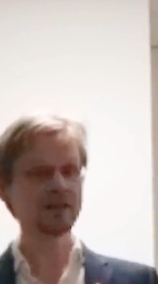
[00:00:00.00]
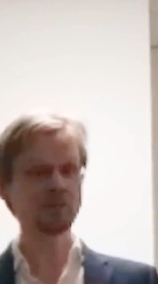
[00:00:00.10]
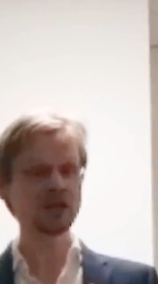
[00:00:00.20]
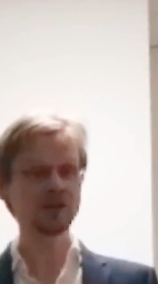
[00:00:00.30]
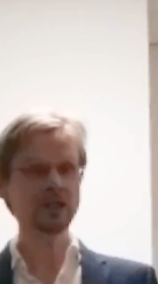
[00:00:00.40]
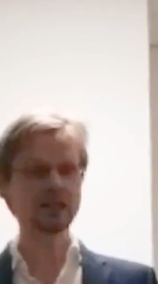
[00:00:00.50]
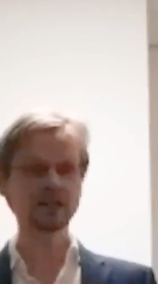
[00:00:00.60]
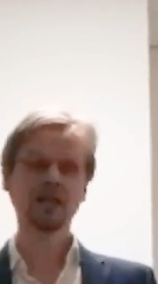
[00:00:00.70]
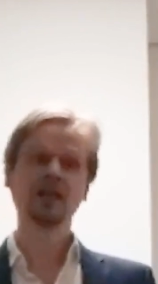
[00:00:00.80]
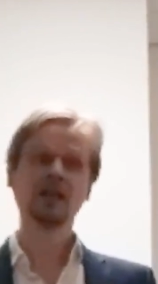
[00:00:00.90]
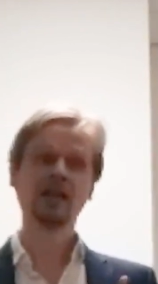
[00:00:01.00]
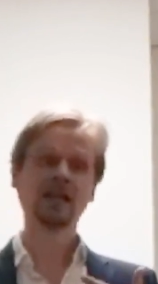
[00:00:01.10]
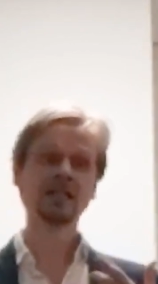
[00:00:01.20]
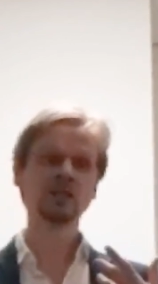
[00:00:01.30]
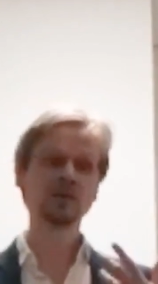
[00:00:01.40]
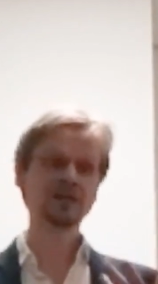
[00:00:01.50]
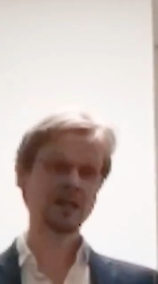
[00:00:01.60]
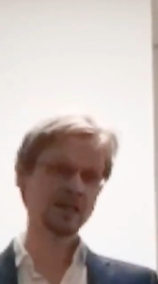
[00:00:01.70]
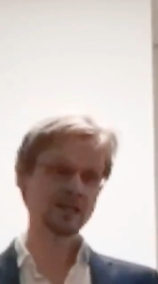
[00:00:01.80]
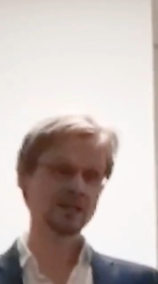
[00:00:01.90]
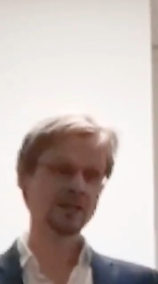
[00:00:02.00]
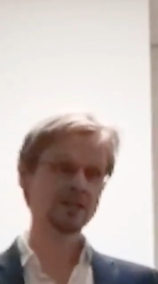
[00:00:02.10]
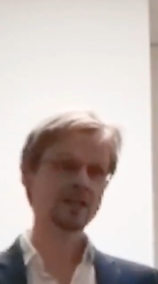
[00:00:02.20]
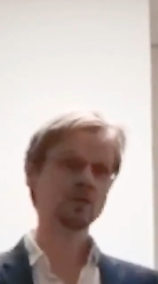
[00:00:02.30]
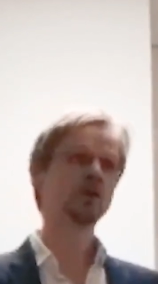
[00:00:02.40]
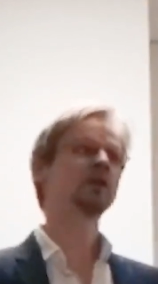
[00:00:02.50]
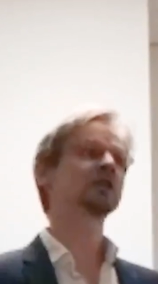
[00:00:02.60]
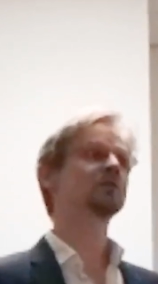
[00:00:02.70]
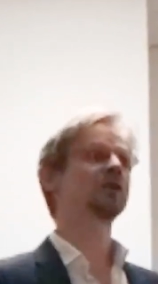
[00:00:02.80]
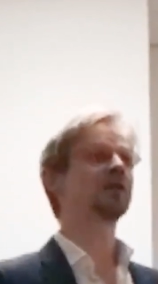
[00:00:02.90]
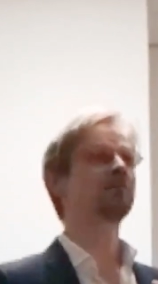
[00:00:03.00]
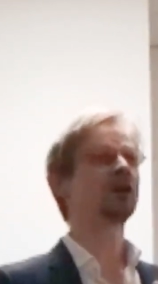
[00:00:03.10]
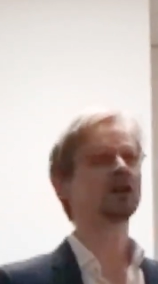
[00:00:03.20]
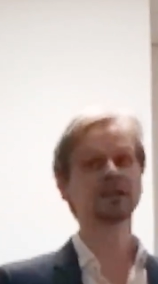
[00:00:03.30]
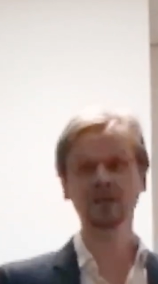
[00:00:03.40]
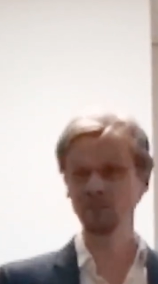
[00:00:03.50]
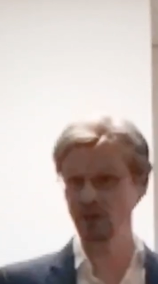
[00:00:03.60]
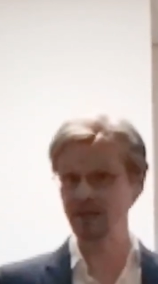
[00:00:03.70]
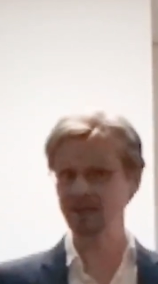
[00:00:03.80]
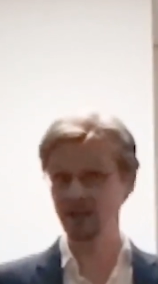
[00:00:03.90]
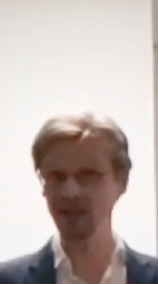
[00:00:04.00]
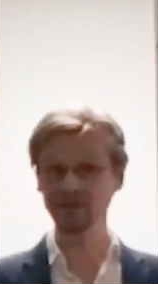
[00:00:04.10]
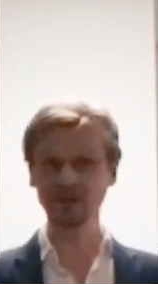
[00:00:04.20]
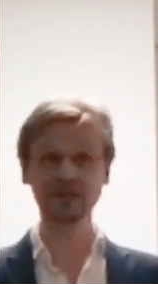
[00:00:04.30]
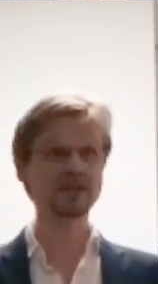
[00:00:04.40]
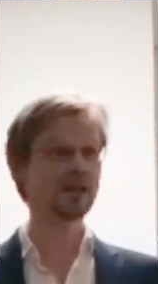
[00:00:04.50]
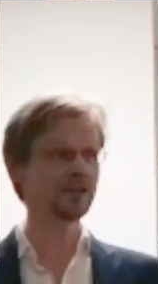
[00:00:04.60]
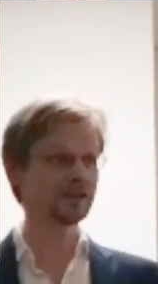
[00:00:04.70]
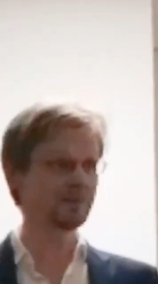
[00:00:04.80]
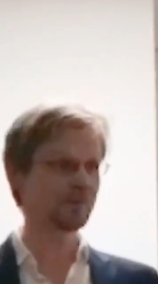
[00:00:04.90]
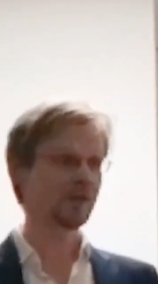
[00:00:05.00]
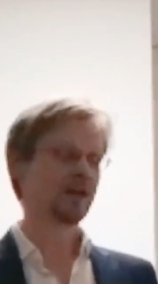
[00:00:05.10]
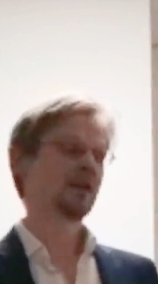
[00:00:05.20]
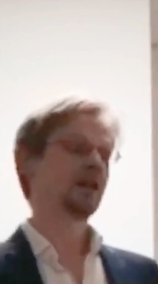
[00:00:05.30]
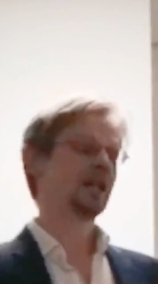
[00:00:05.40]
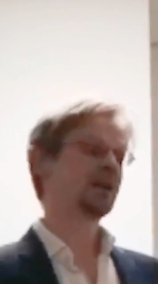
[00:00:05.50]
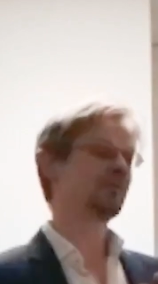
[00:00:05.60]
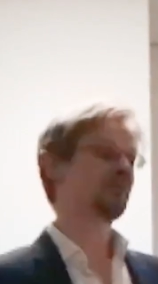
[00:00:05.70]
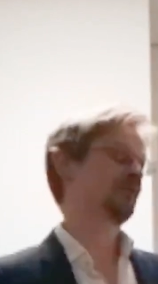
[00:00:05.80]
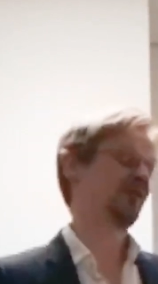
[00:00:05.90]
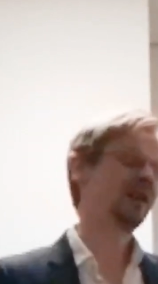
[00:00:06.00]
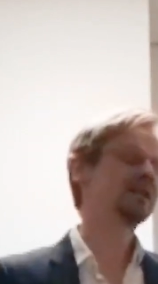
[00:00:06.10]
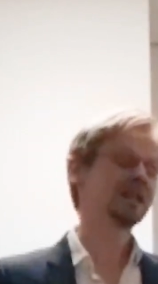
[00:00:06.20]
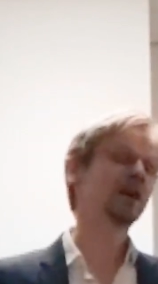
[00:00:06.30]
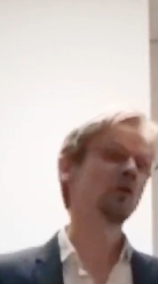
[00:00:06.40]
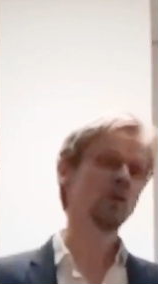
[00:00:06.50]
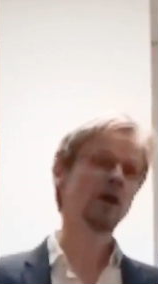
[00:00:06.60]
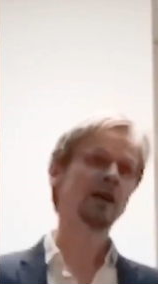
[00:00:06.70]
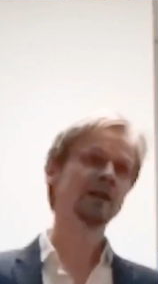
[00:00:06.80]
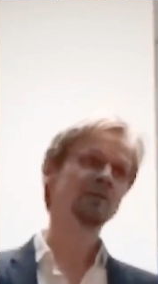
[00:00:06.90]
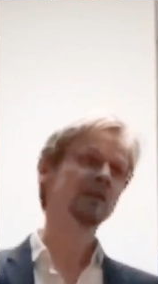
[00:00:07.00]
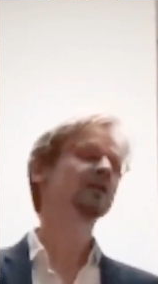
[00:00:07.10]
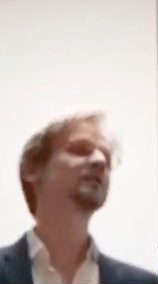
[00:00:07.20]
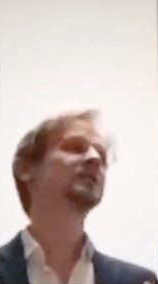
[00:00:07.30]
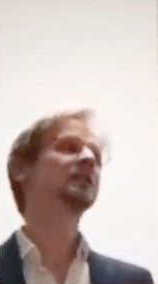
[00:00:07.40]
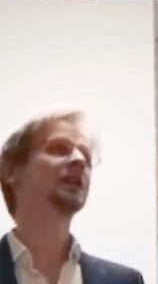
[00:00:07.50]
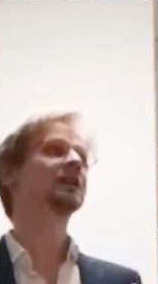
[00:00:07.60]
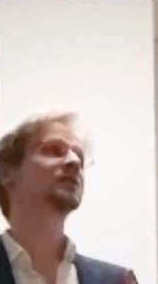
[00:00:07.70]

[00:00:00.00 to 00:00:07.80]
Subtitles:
the period, and he was censored. His works were partly suppressed after his death, and I'm finding out why, because he